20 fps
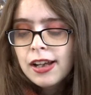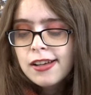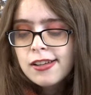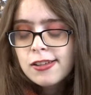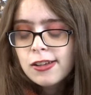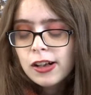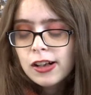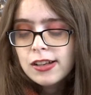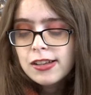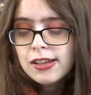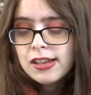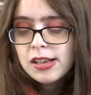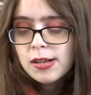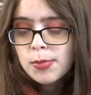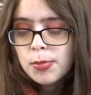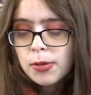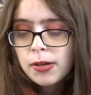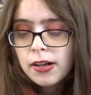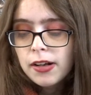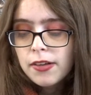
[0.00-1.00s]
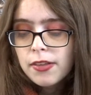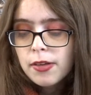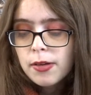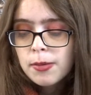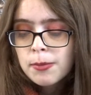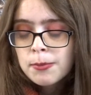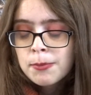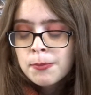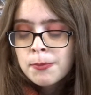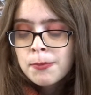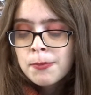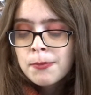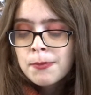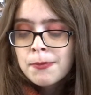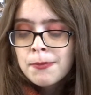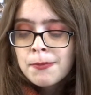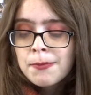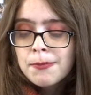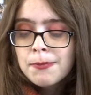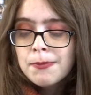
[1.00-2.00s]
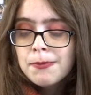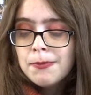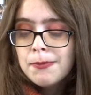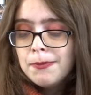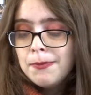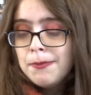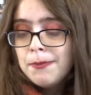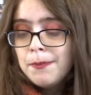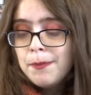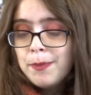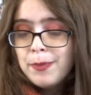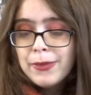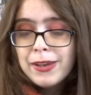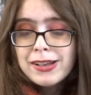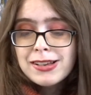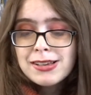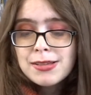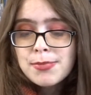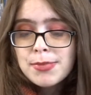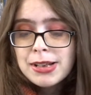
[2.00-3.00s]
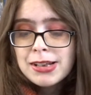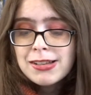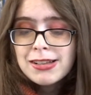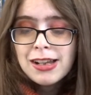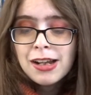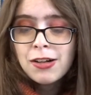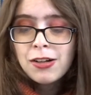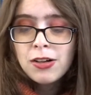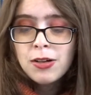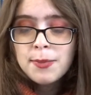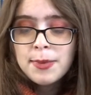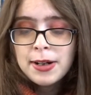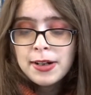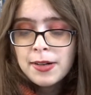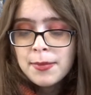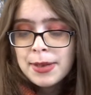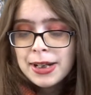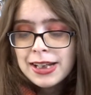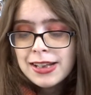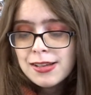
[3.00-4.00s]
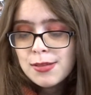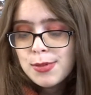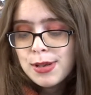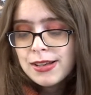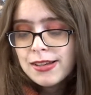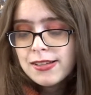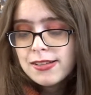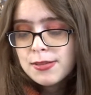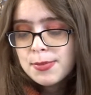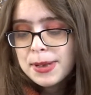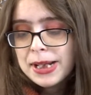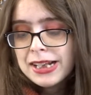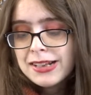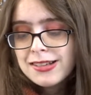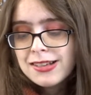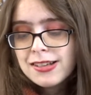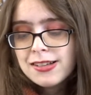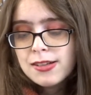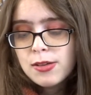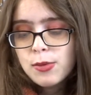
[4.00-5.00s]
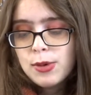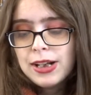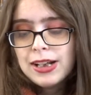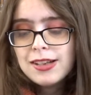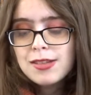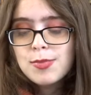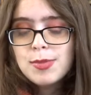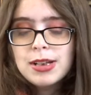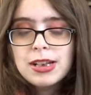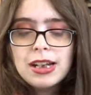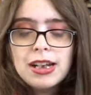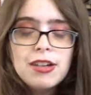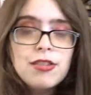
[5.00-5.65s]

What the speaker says: took a deep breath. This minty aroma reminds me of the spices the wise men gave